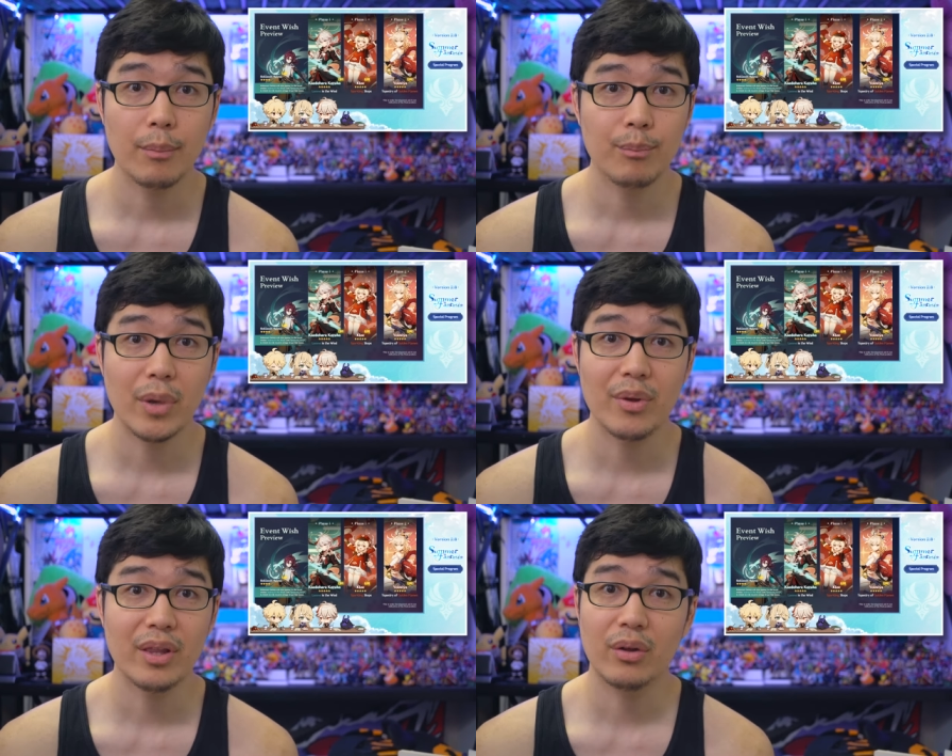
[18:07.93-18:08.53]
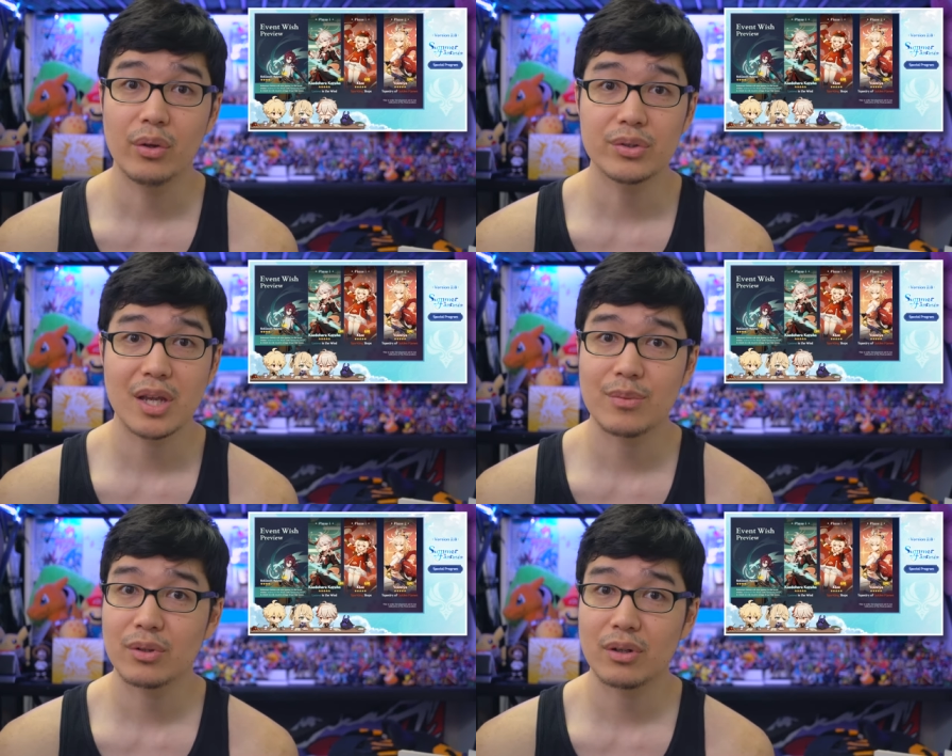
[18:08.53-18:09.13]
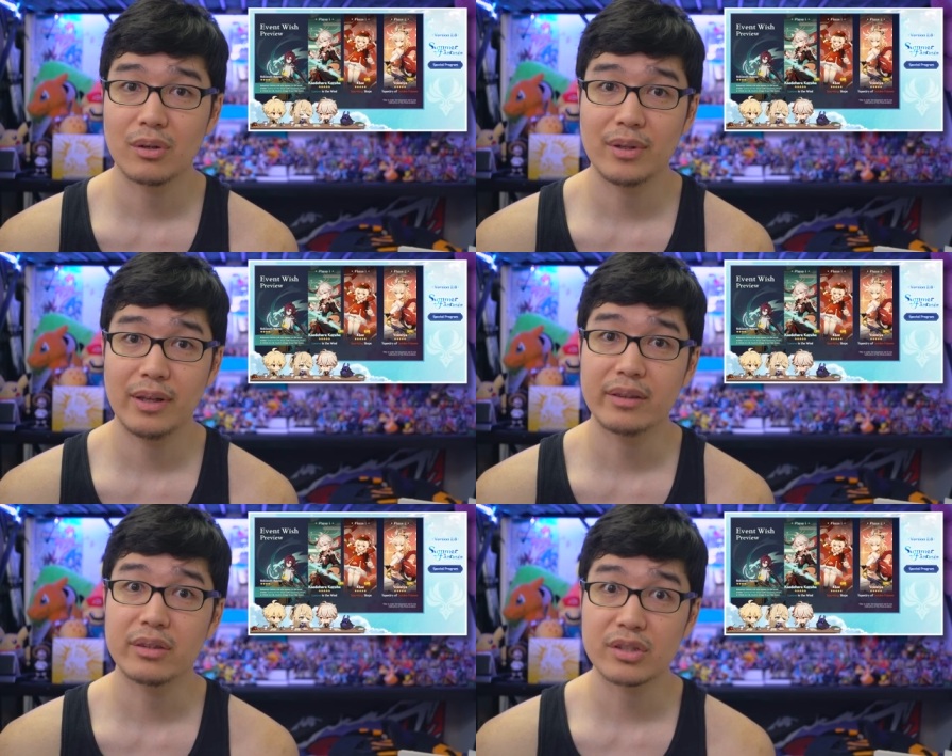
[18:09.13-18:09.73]
maybe that, those games are gonna be
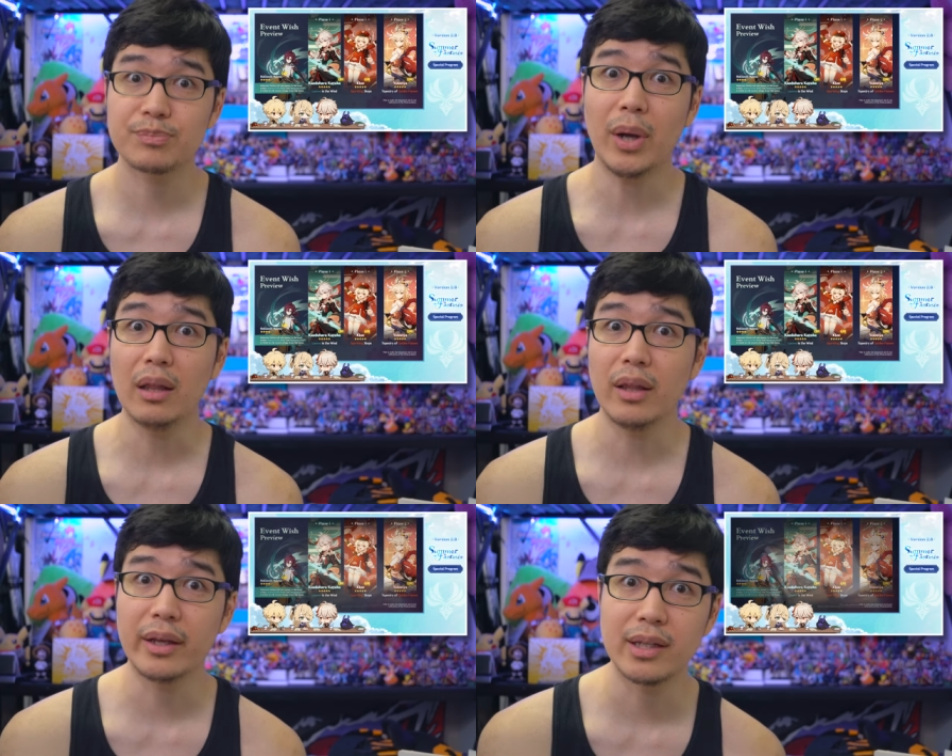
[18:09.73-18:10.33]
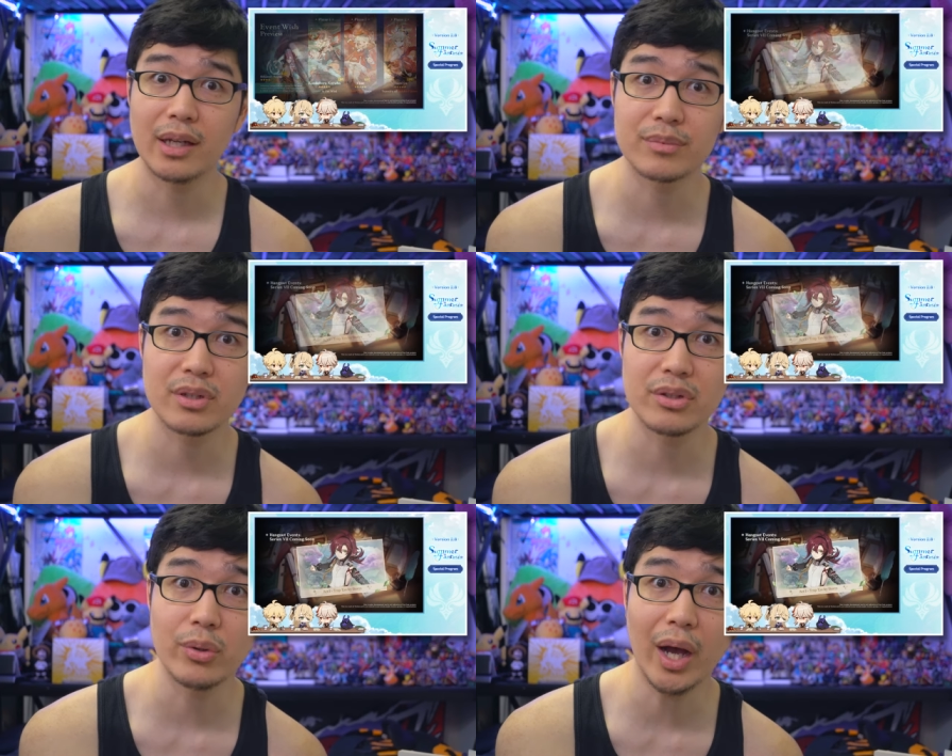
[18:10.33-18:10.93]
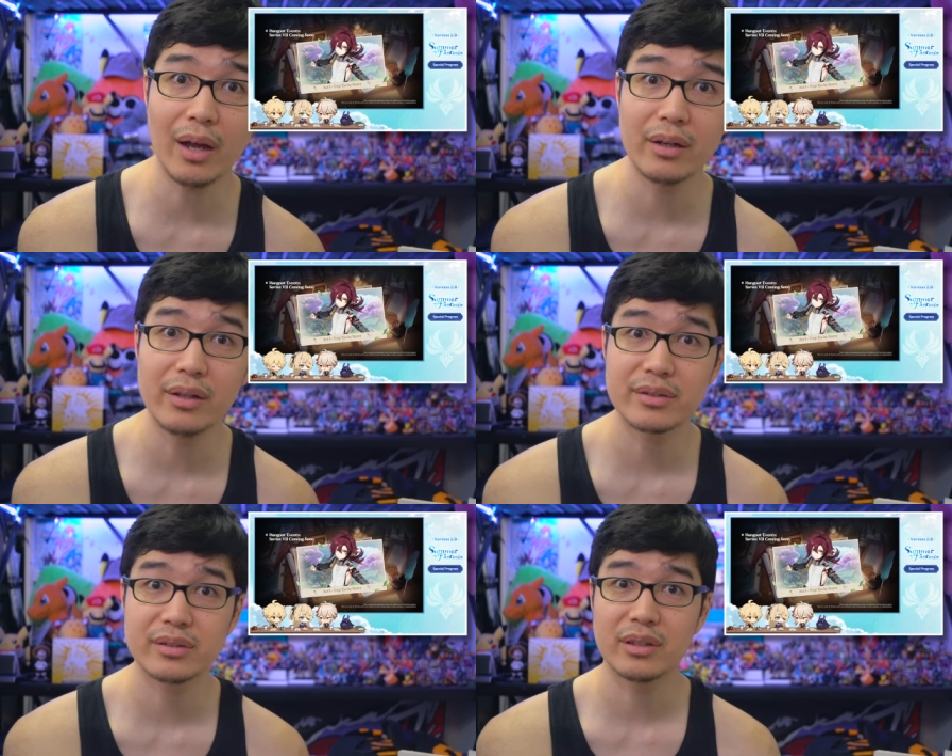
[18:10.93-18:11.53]
like the spotlight games, the new
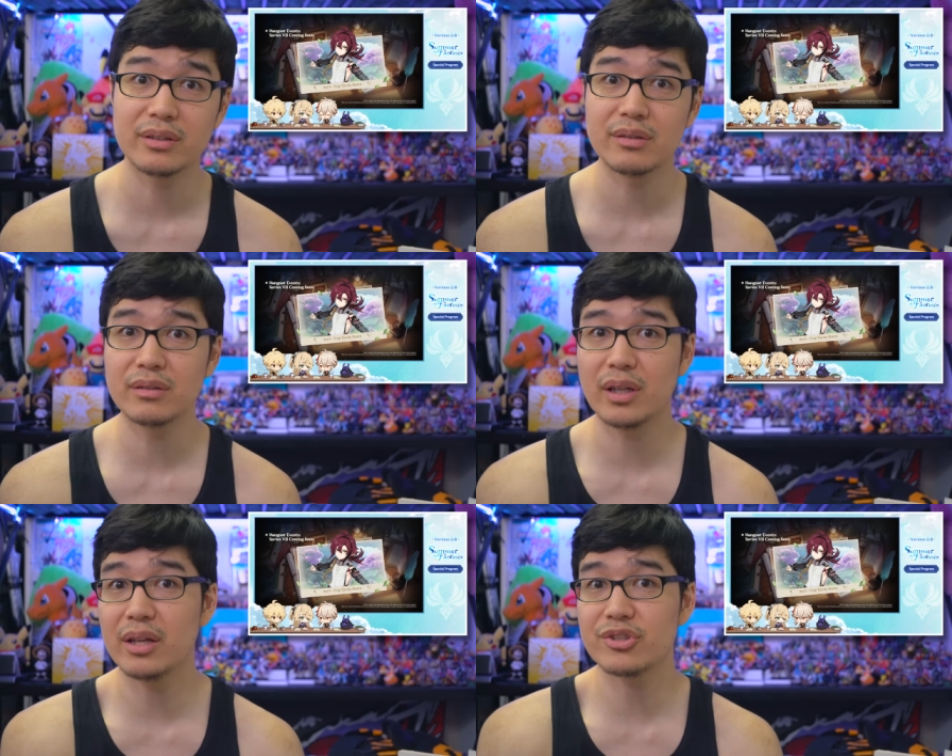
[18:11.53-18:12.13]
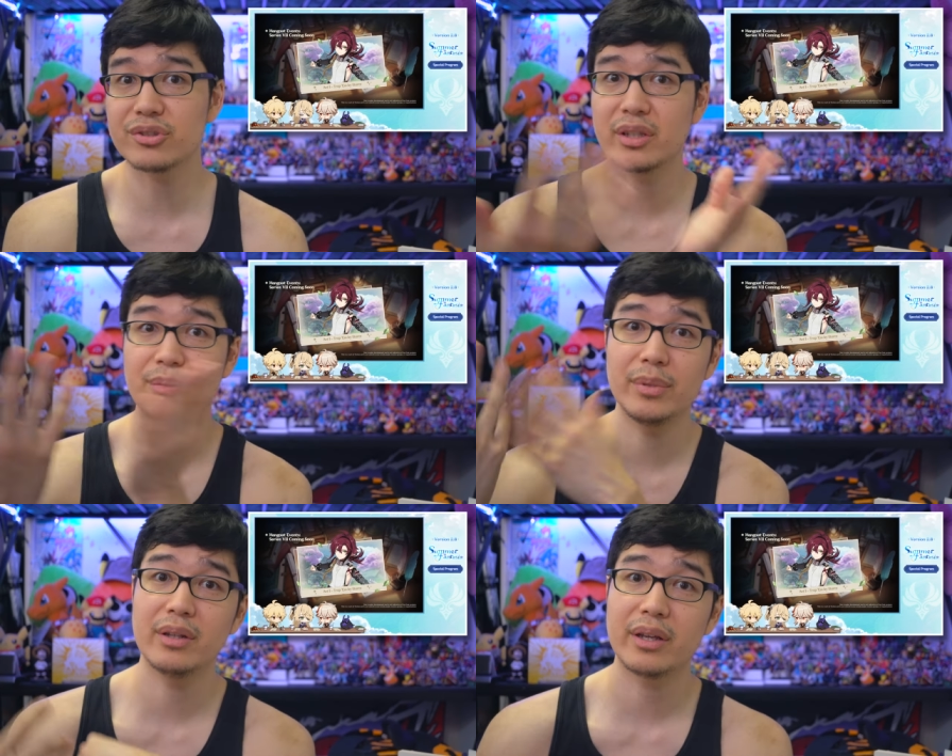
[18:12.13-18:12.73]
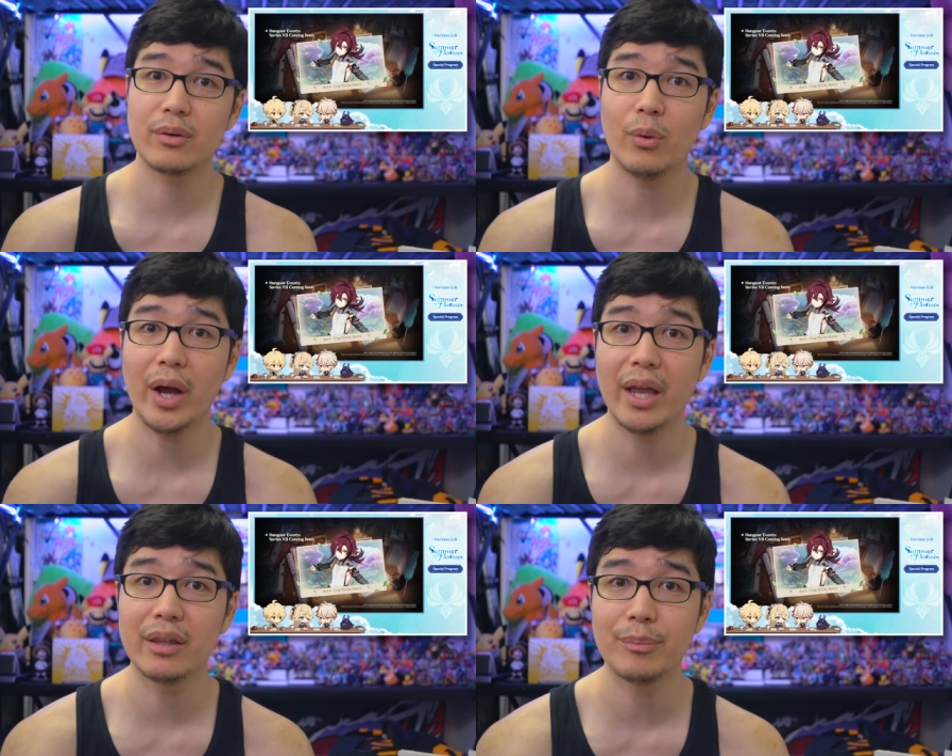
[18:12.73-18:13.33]
hotness, and then Genshin is gonna be like
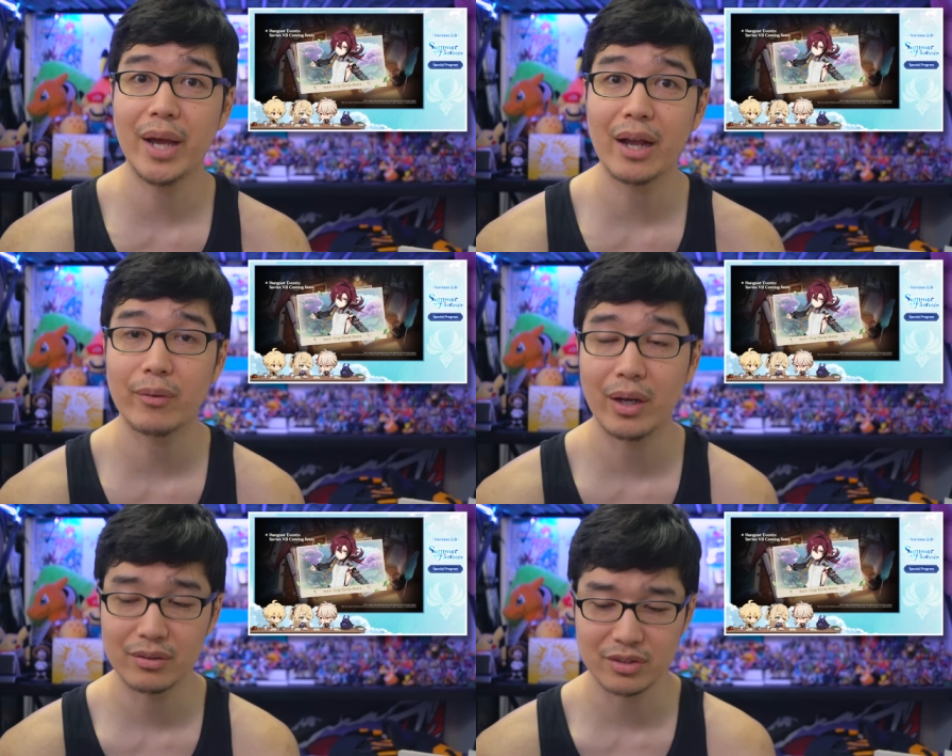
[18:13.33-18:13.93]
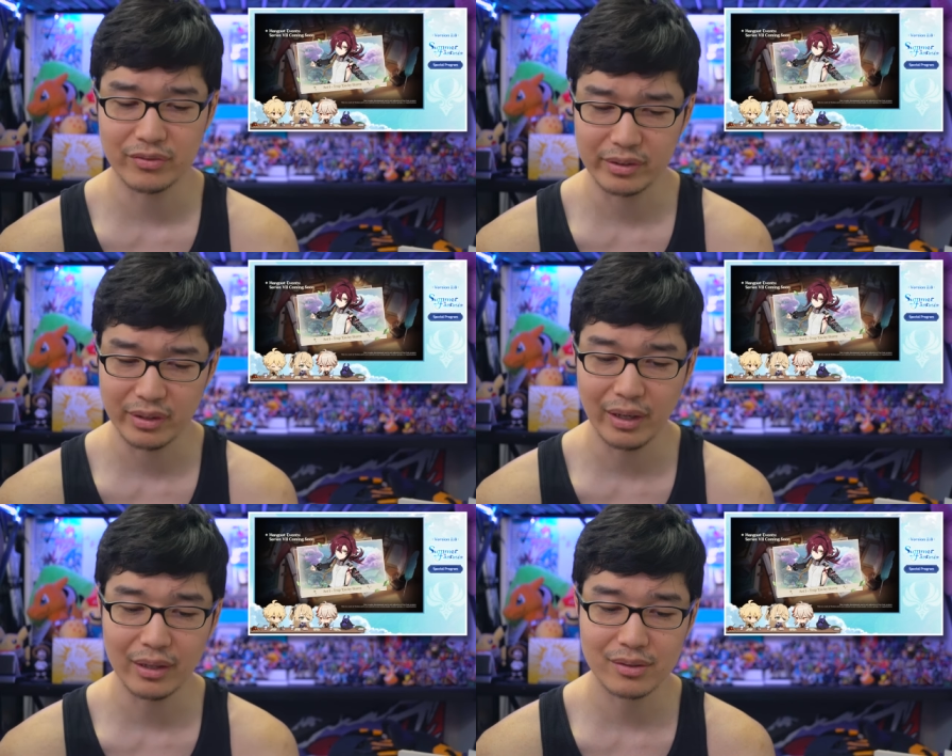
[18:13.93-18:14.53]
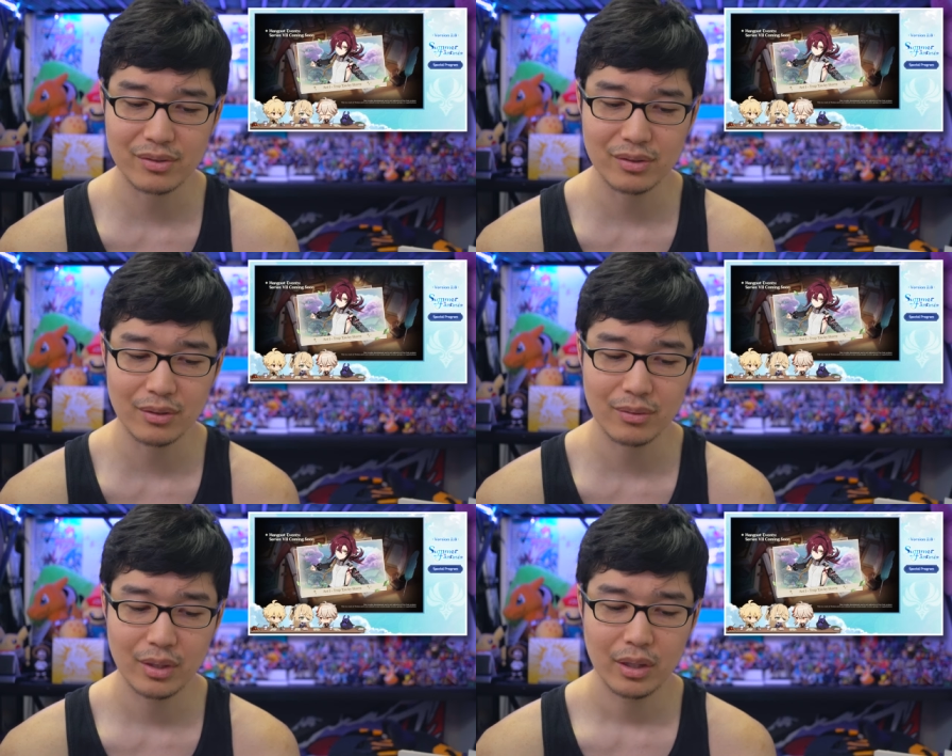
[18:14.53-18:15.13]
quiet in the background stuff like that. So,